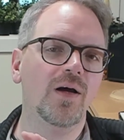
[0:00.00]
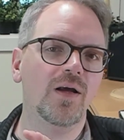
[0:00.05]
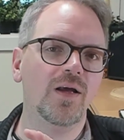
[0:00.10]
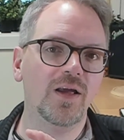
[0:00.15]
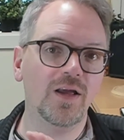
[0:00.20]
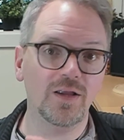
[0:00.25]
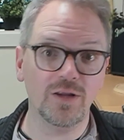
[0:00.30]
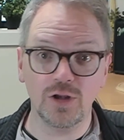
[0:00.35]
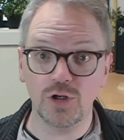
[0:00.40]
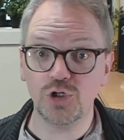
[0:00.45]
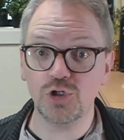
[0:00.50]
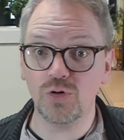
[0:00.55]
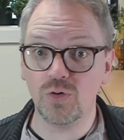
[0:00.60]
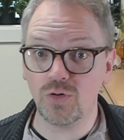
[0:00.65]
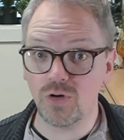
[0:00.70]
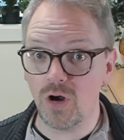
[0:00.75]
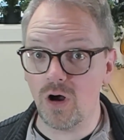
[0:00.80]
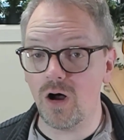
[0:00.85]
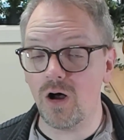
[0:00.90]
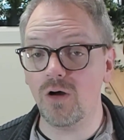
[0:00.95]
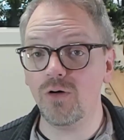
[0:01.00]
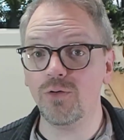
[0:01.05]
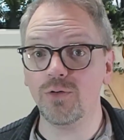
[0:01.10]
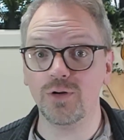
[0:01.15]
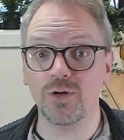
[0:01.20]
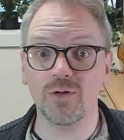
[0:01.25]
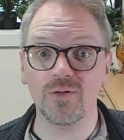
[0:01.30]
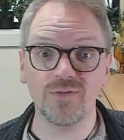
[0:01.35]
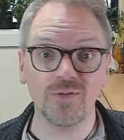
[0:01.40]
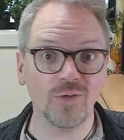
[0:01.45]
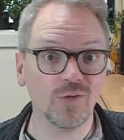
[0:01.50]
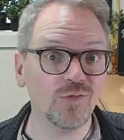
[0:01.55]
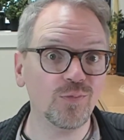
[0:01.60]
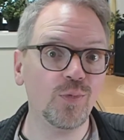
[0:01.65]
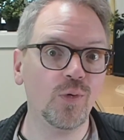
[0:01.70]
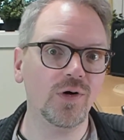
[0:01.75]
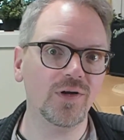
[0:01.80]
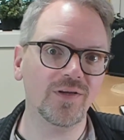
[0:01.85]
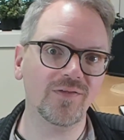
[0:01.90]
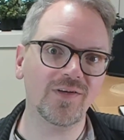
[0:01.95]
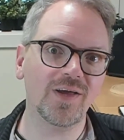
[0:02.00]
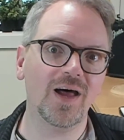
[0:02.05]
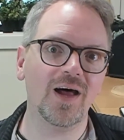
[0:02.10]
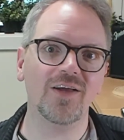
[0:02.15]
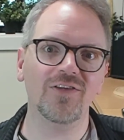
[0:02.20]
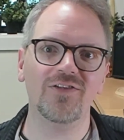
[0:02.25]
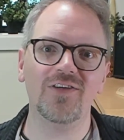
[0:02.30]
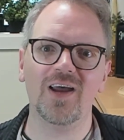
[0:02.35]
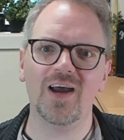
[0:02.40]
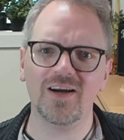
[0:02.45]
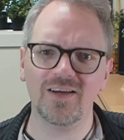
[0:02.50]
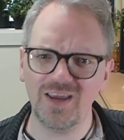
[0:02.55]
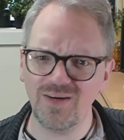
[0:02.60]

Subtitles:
initial call or your first point of contact,